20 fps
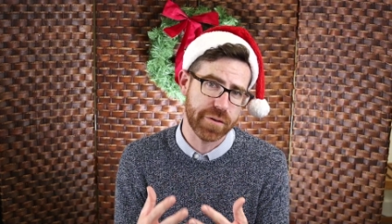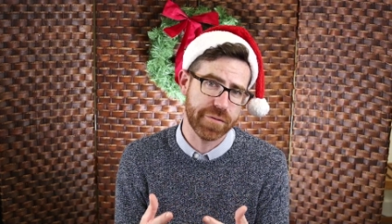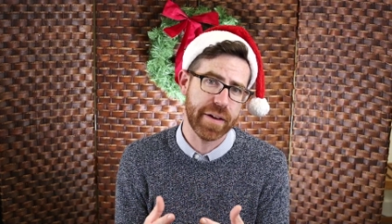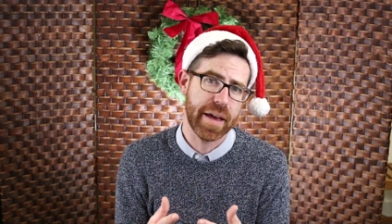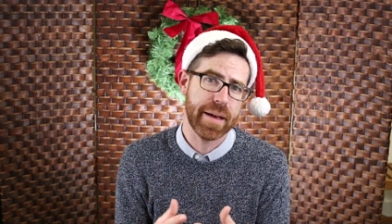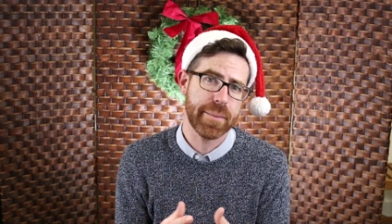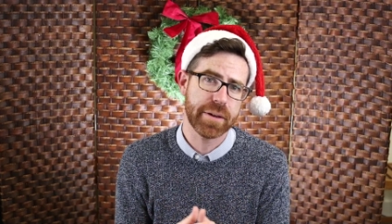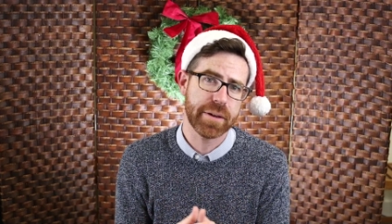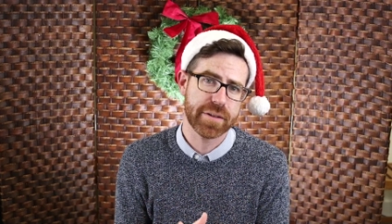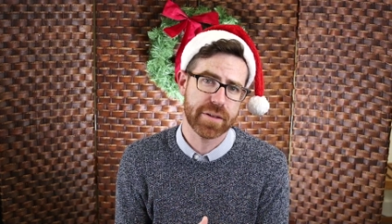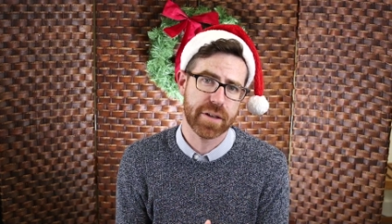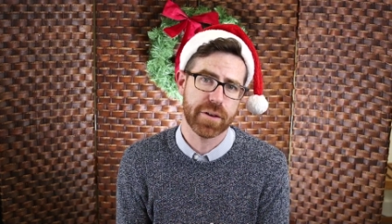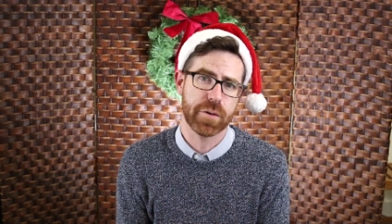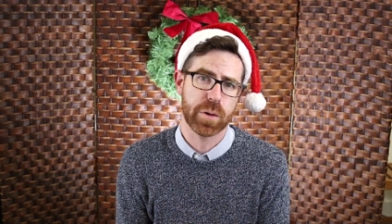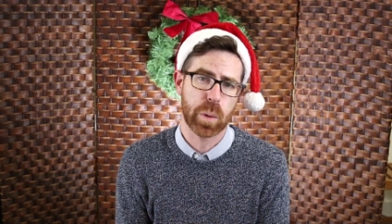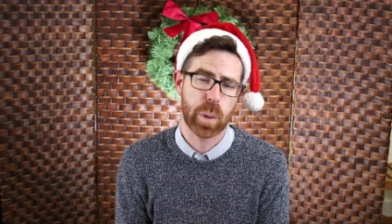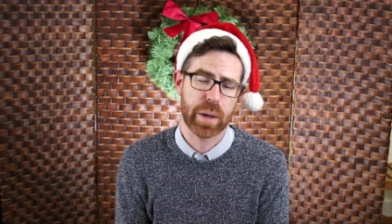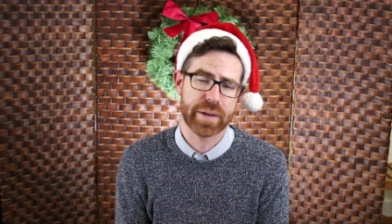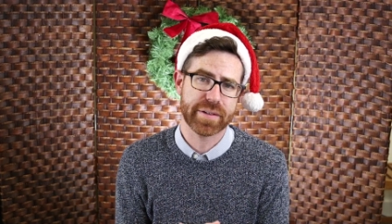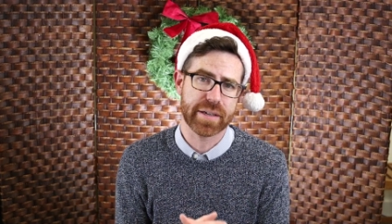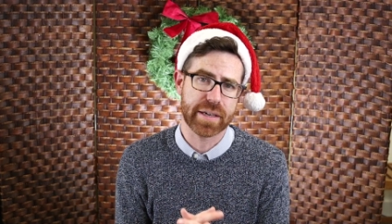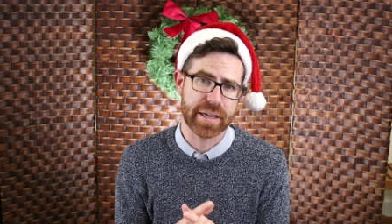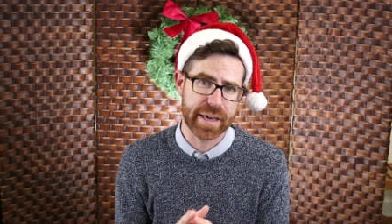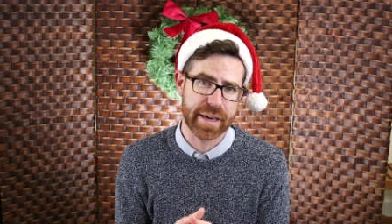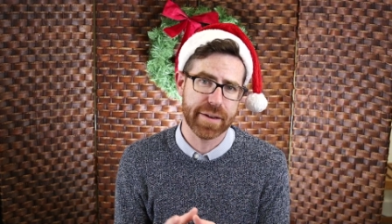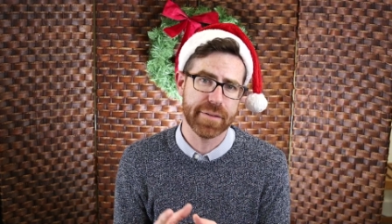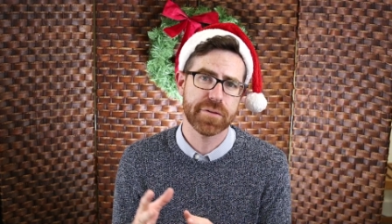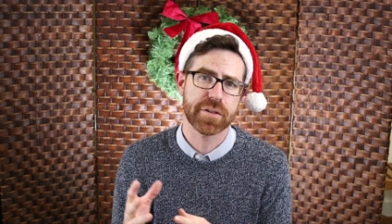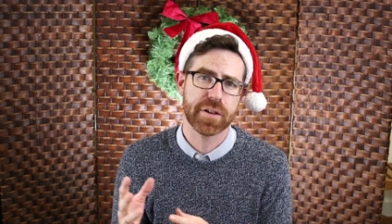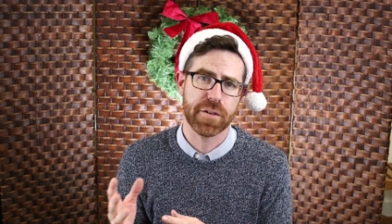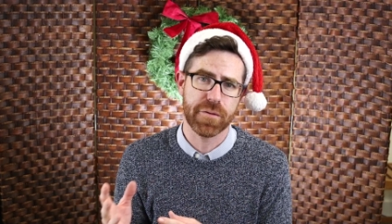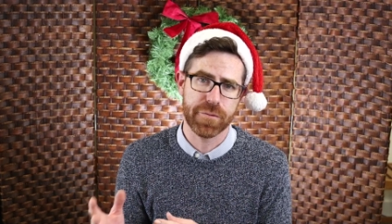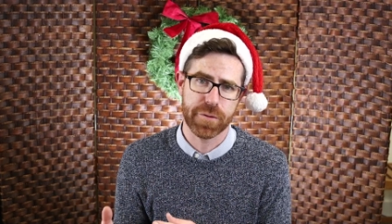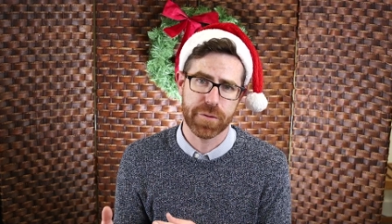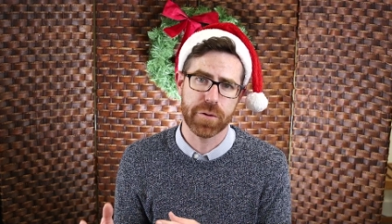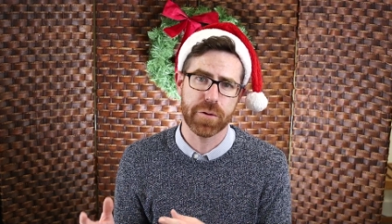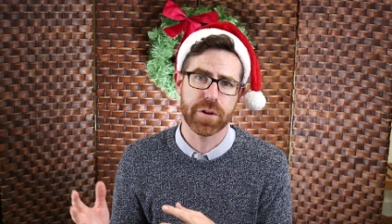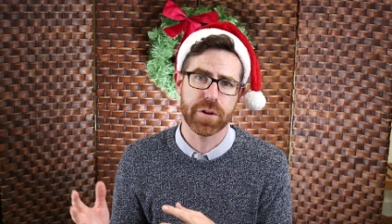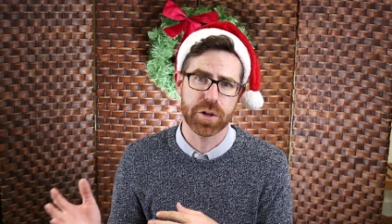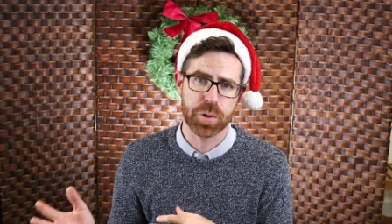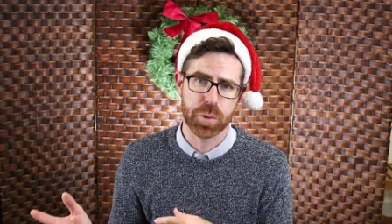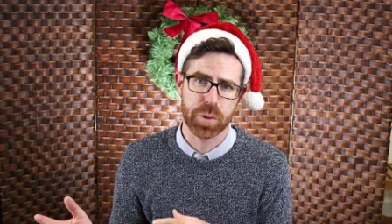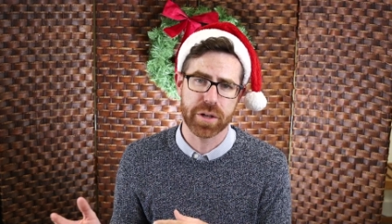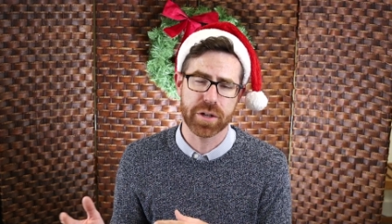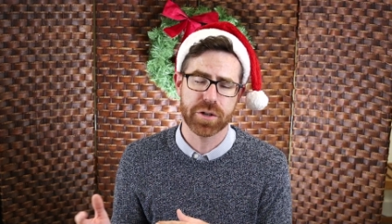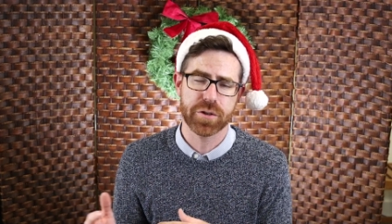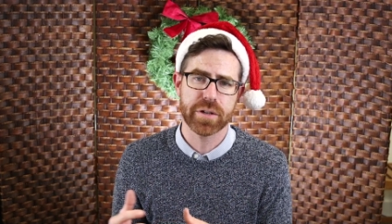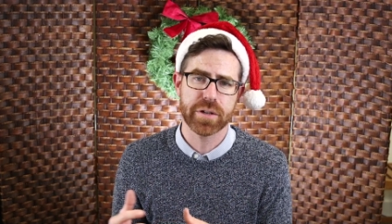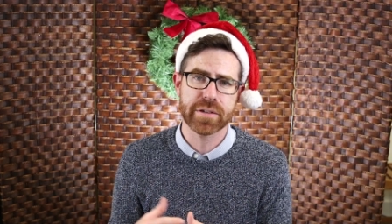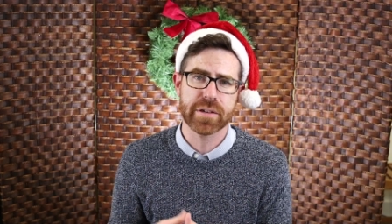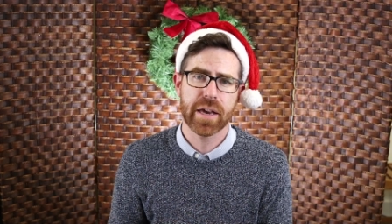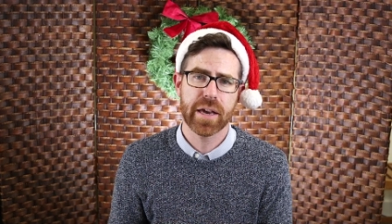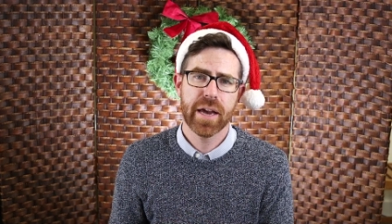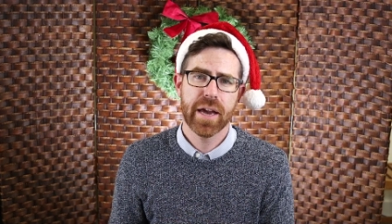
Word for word: families that are requesting gifts and food and toiletries.